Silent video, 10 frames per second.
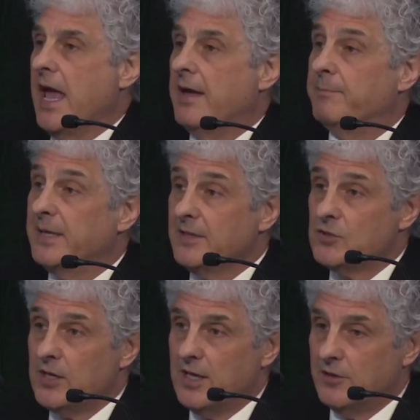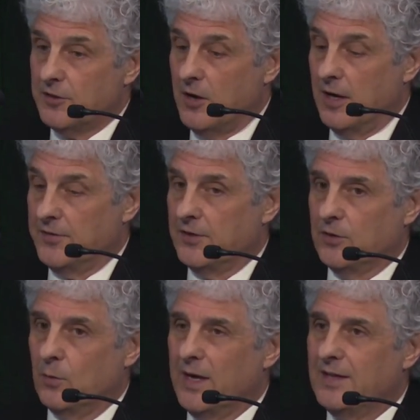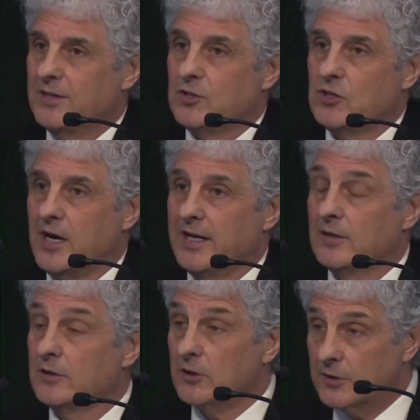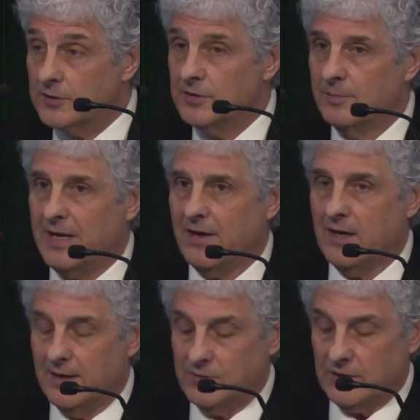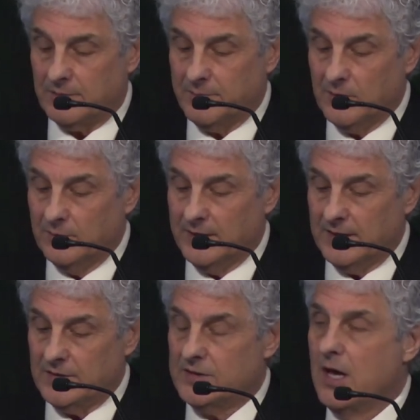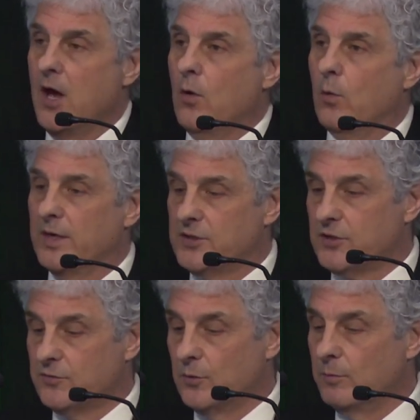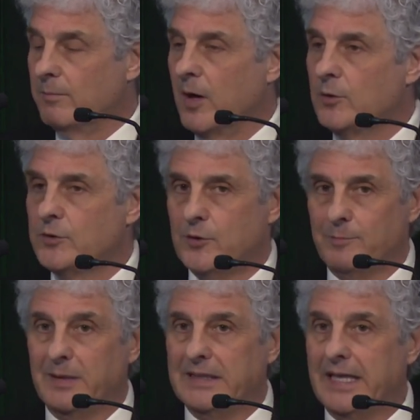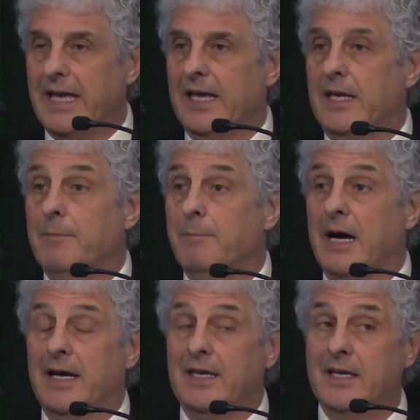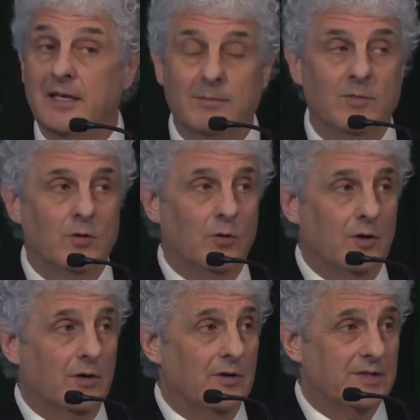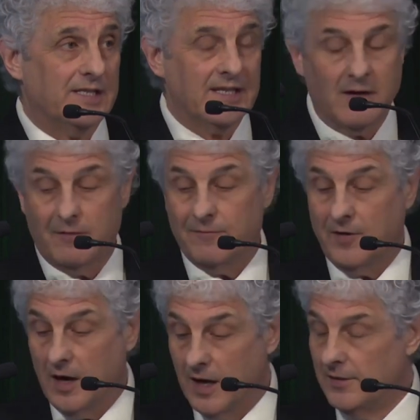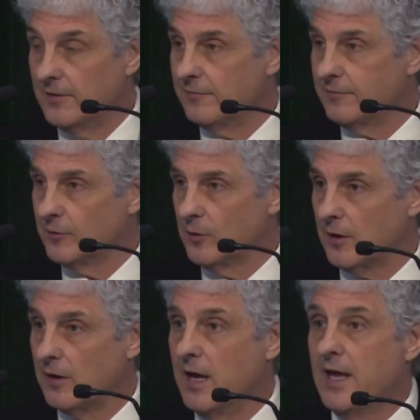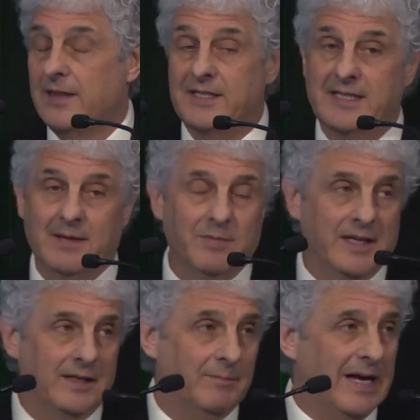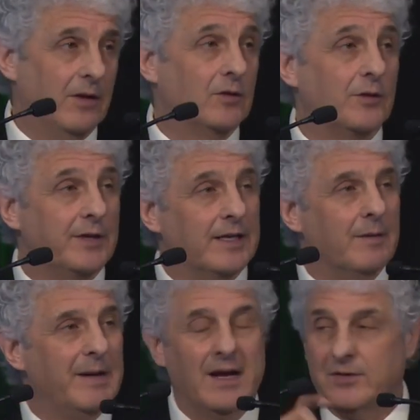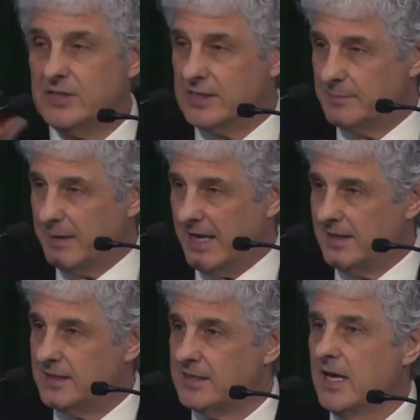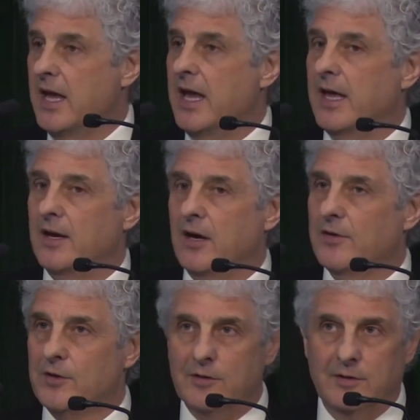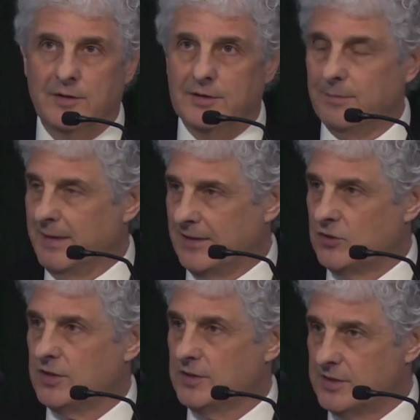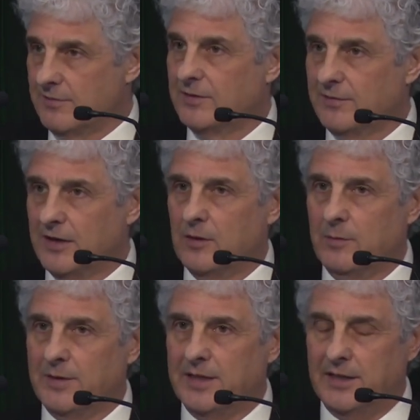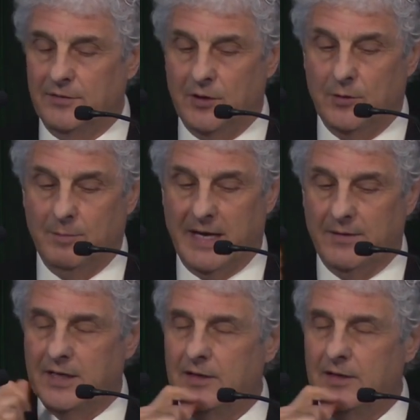And Piaget thought that the way the child learned about object permanence was through motor play by him or herself on the floor. The same thing about learning about space and other dimensions of development than he wrote about.